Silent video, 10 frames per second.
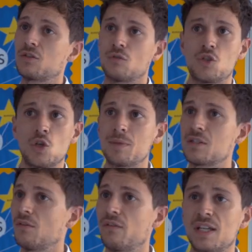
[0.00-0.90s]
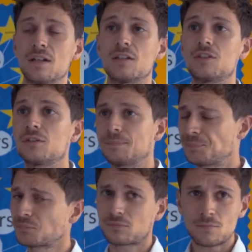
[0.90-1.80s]
so Jupiter, Venus,
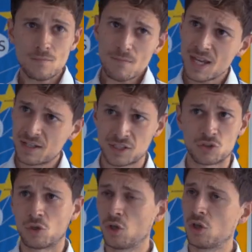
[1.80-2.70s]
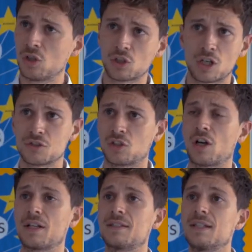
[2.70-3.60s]
etc., all the gods and
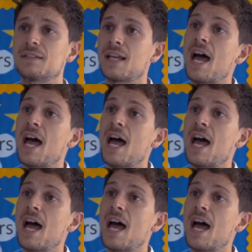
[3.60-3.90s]
goddesses